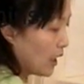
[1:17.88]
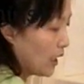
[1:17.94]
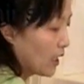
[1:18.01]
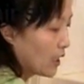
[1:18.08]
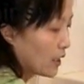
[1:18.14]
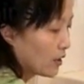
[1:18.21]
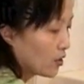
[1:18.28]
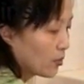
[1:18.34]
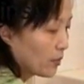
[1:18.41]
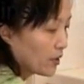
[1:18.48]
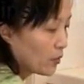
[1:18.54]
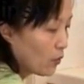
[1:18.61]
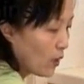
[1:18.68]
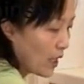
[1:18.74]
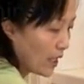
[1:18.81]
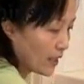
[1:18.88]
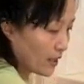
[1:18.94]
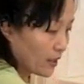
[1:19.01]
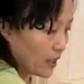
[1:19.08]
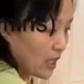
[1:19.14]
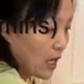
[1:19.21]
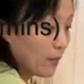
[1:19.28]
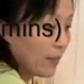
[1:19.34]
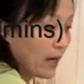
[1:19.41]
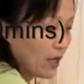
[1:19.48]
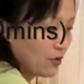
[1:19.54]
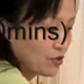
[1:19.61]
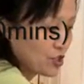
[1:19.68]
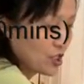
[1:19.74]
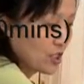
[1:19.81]
a little bit of water,
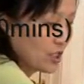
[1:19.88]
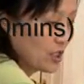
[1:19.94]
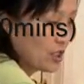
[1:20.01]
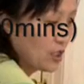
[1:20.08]
about